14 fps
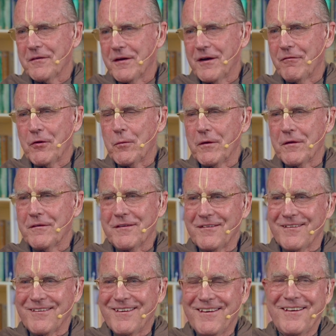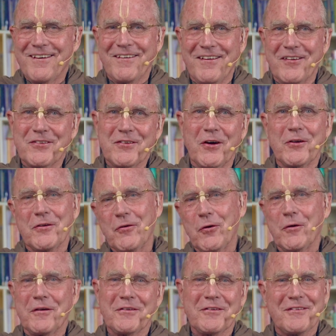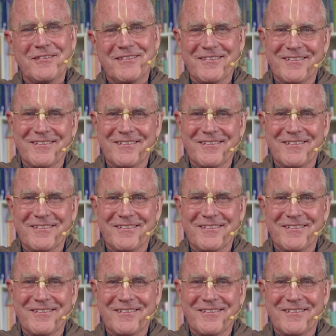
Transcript: Everyone, ISKCON devotees,